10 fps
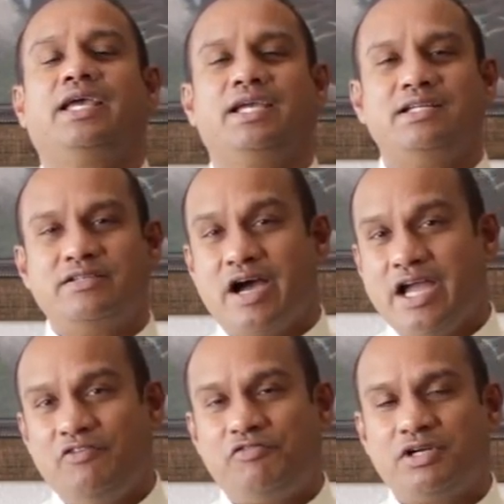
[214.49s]
he
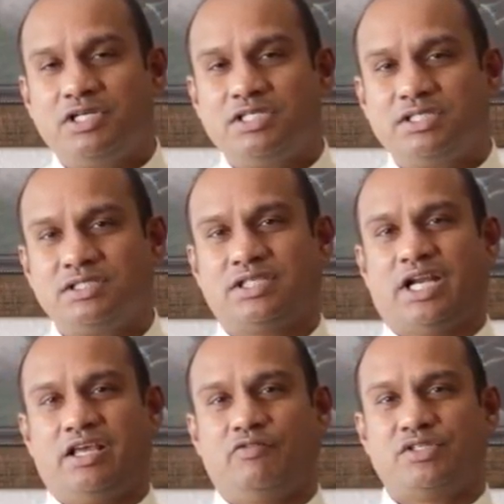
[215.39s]
died for us,
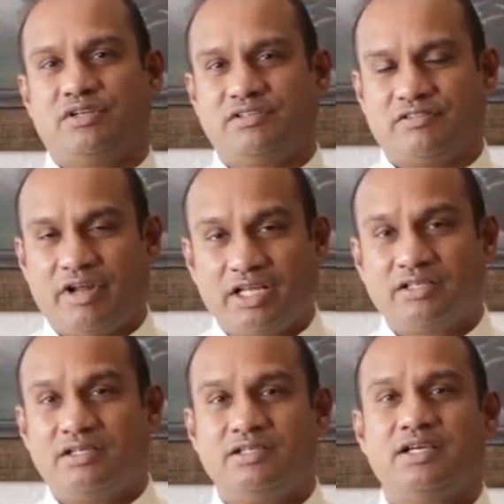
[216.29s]
and he was
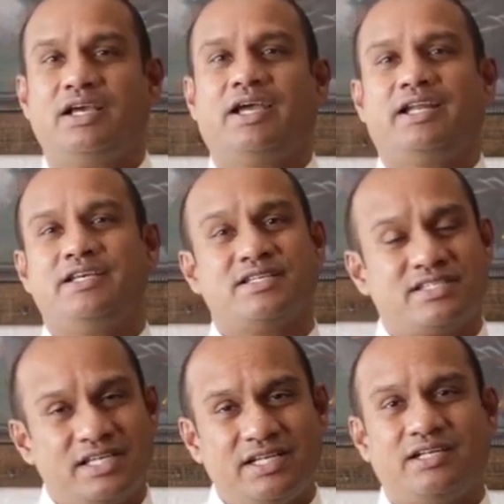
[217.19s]
resurrected, and he
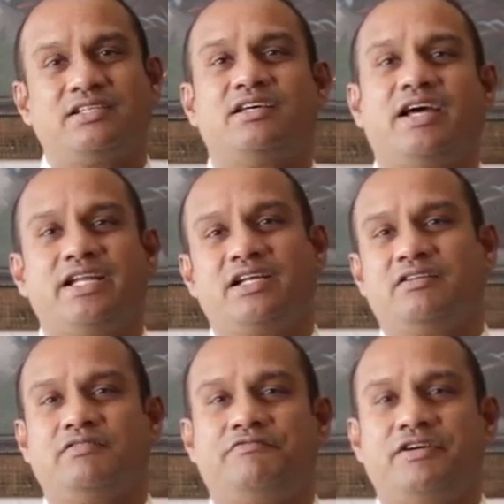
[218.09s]
ascended at the right hand
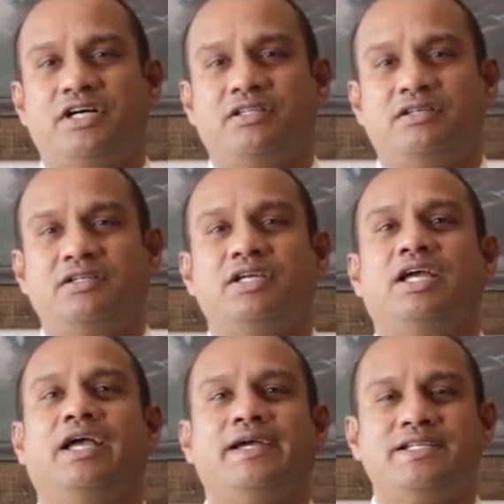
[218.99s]
of the Father,
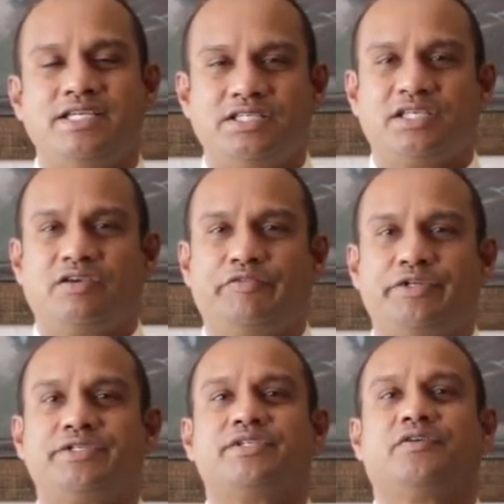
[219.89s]
and he has
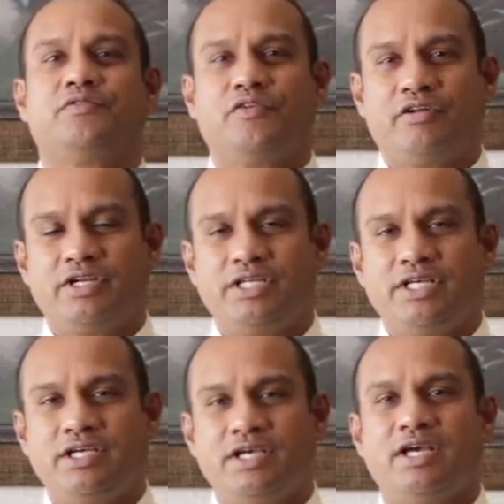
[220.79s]
given us authority,